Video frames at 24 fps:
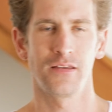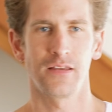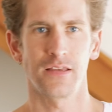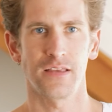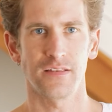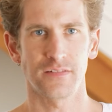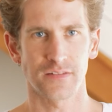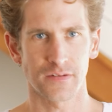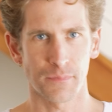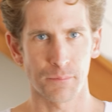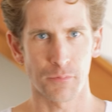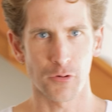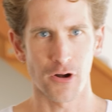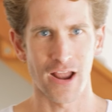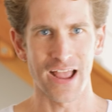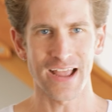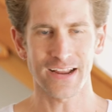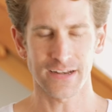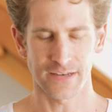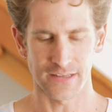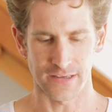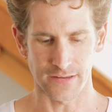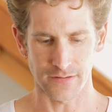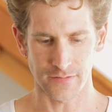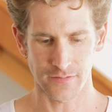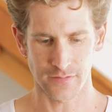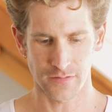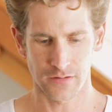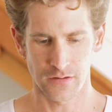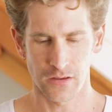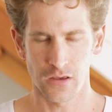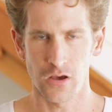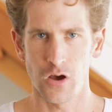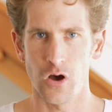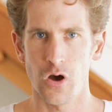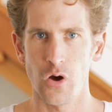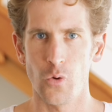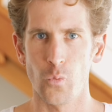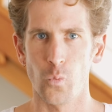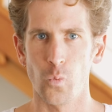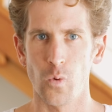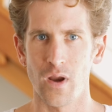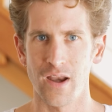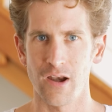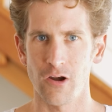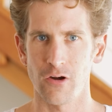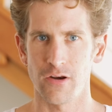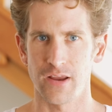is to practice
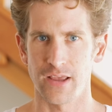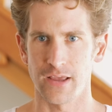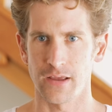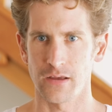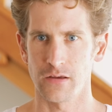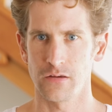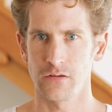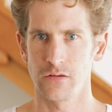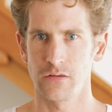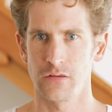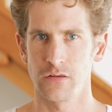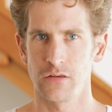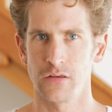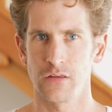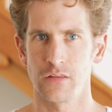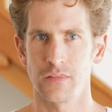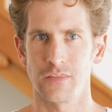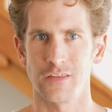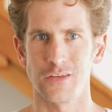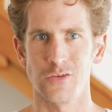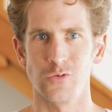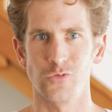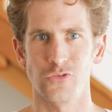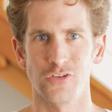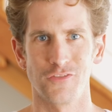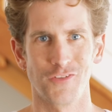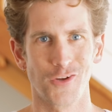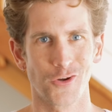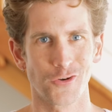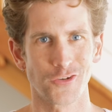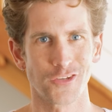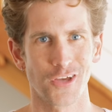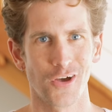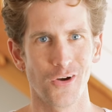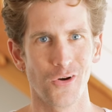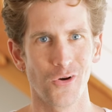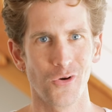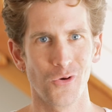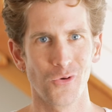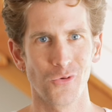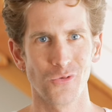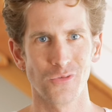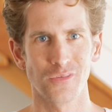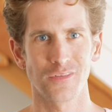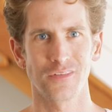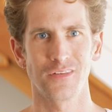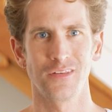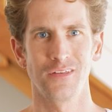awareing the use of your
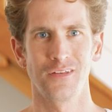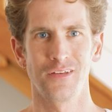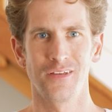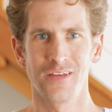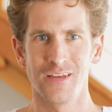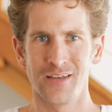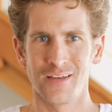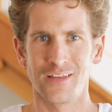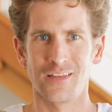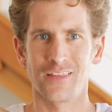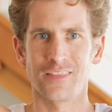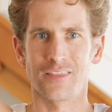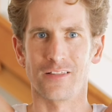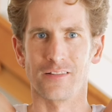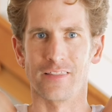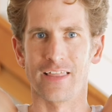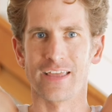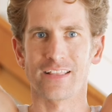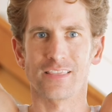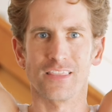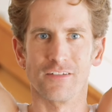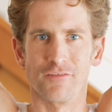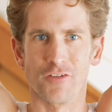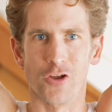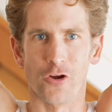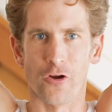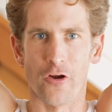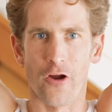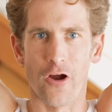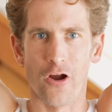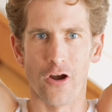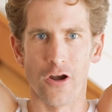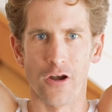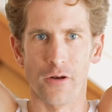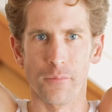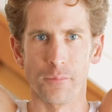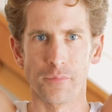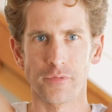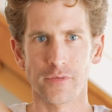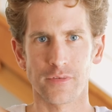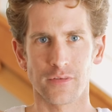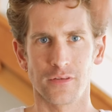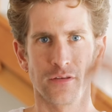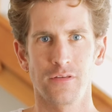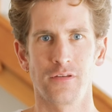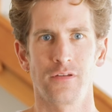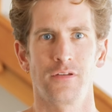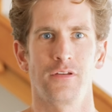toes, the length of your
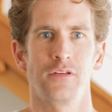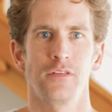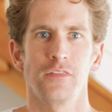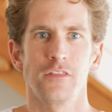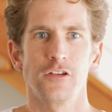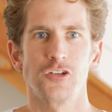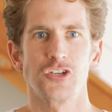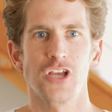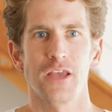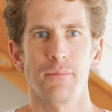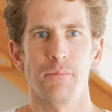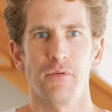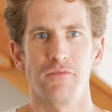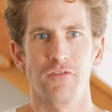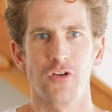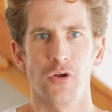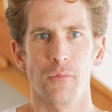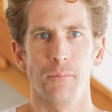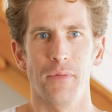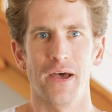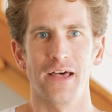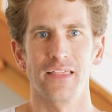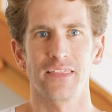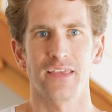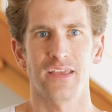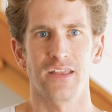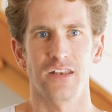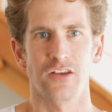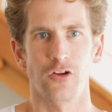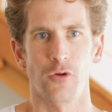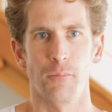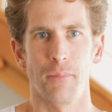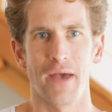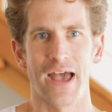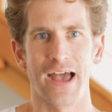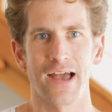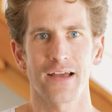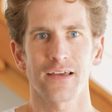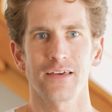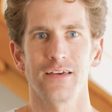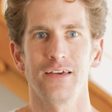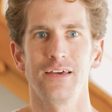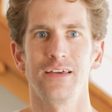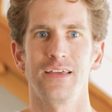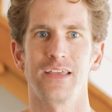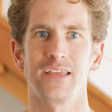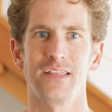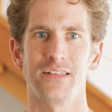arms, the shape of your belly and your back
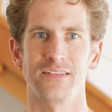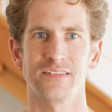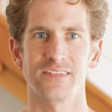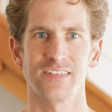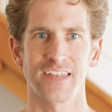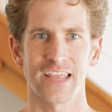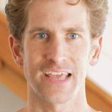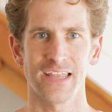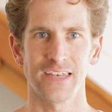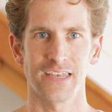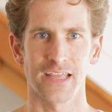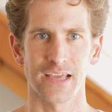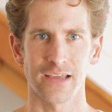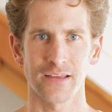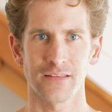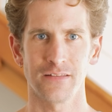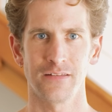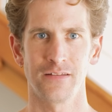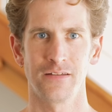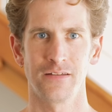in standing,